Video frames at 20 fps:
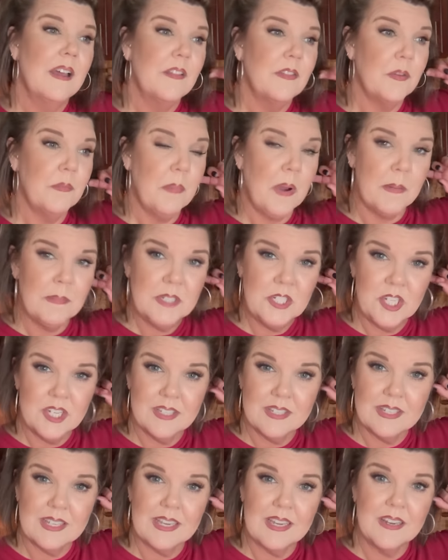The mama
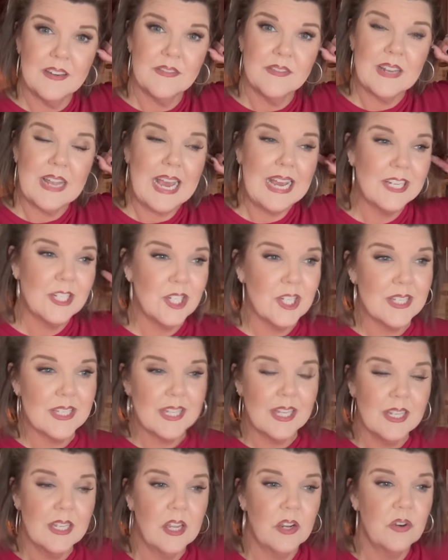just left. I just
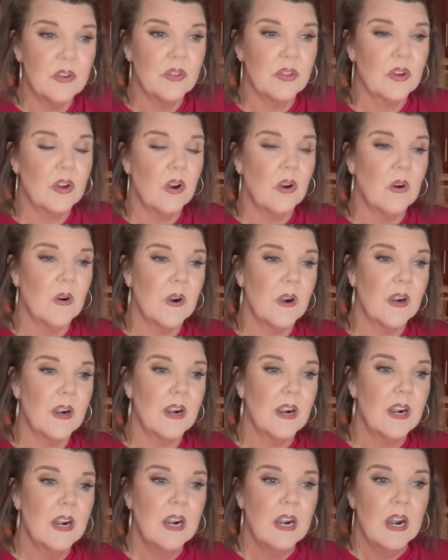unloaded the car.
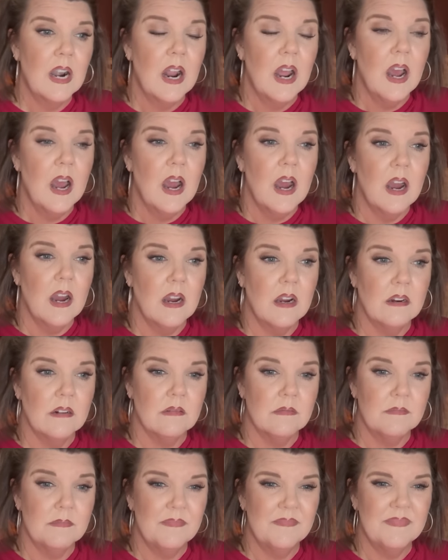
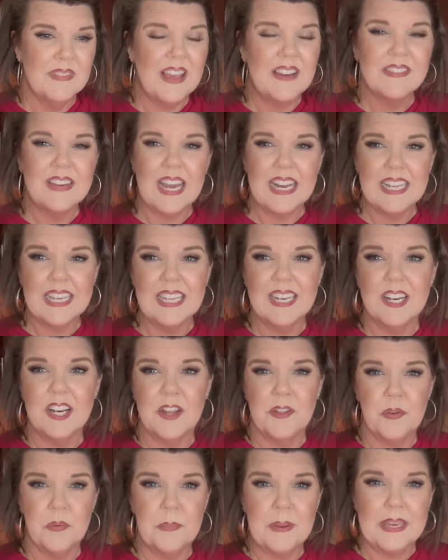Um, I've got to get
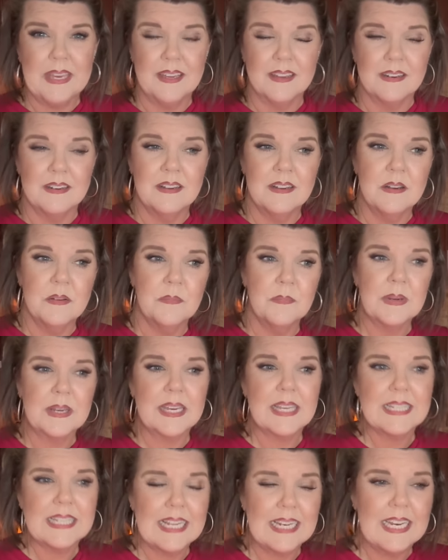another bin
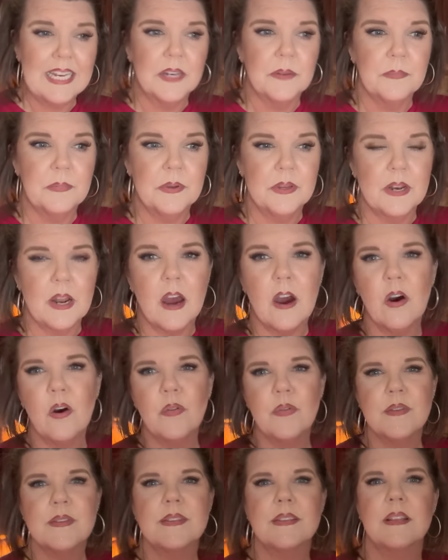because I need to put all
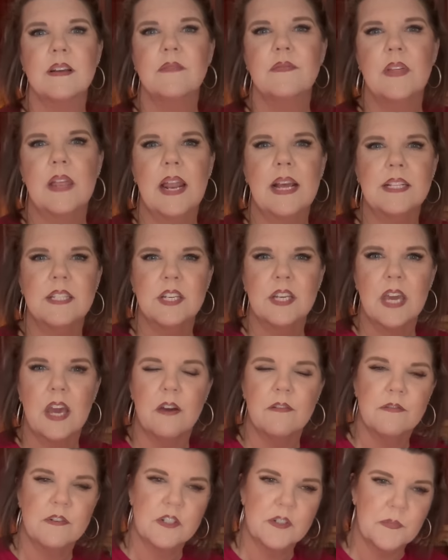the stuff that I took
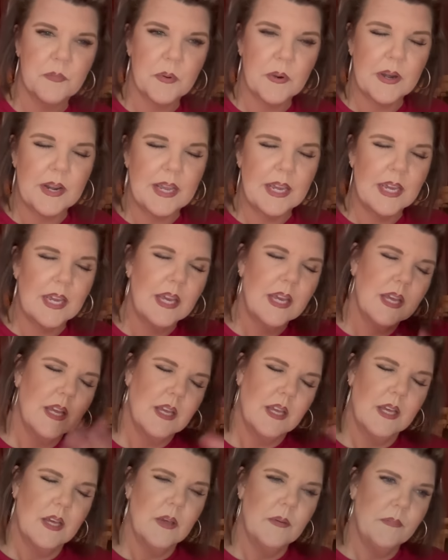out for spring,
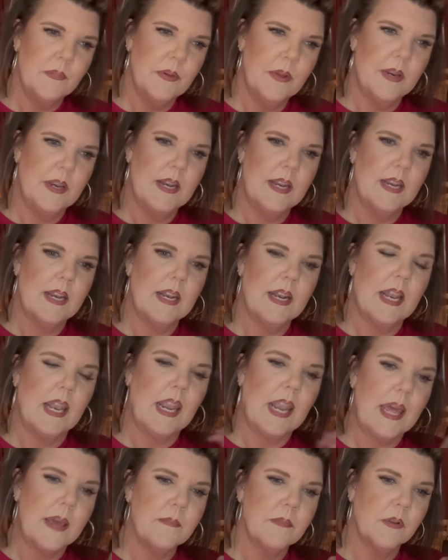put it,
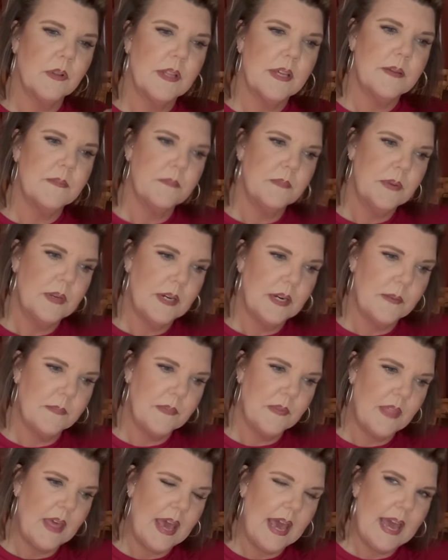label it, put it up
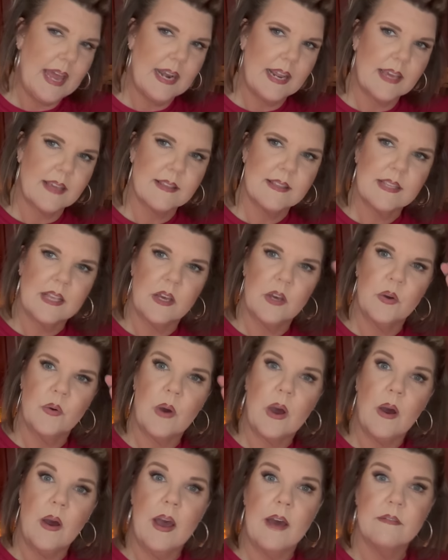in the attic so
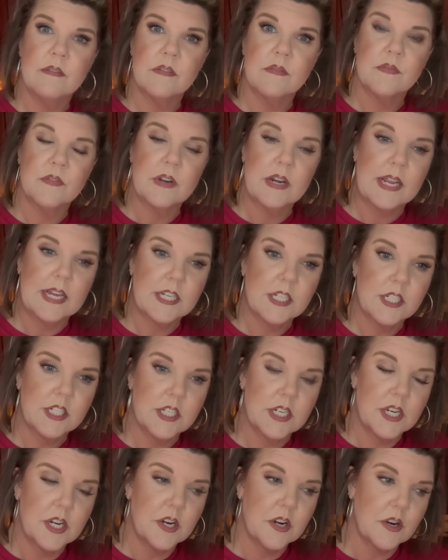I'll have it for next
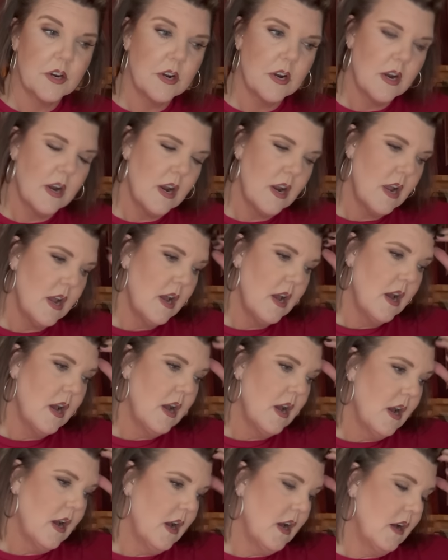year.
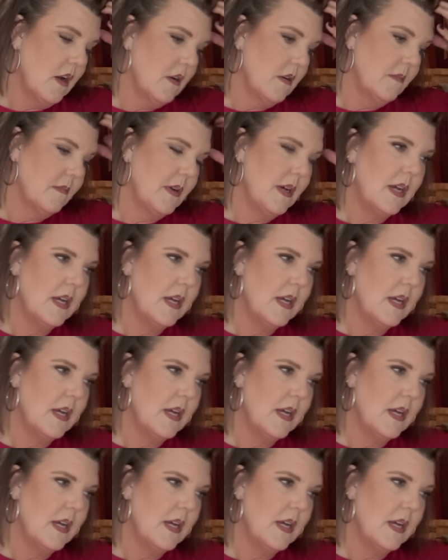Um,